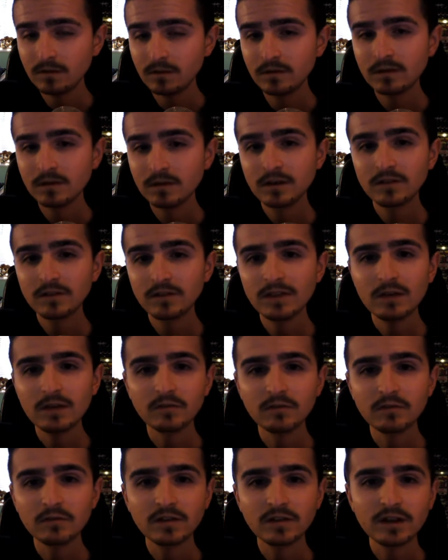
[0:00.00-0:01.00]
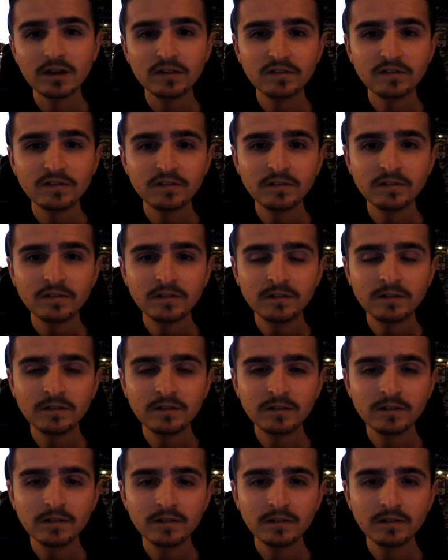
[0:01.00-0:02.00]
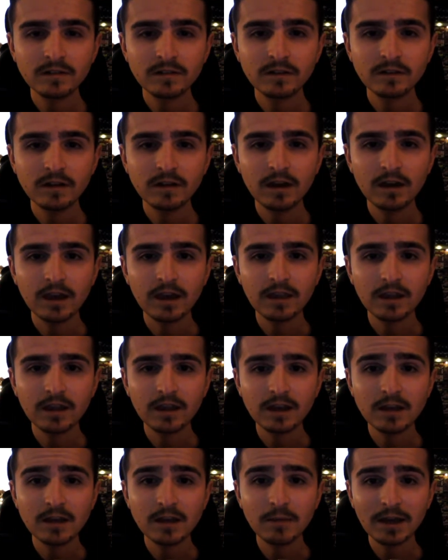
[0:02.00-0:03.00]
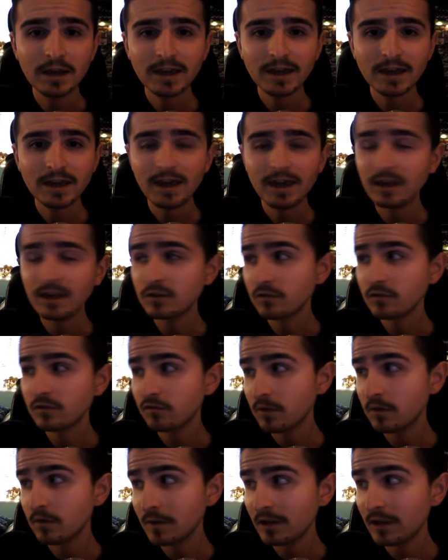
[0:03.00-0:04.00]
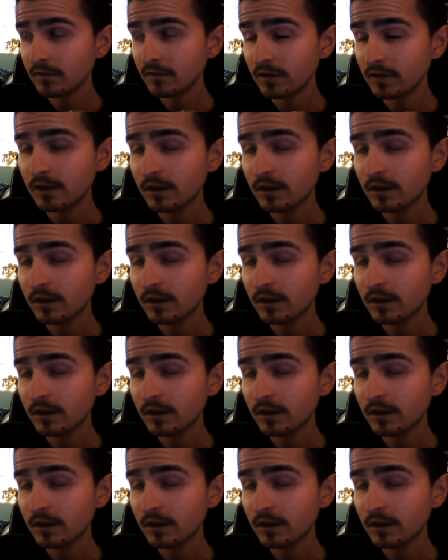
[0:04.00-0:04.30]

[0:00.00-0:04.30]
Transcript: So that was nice. And I can hear my cat actually screaming outside.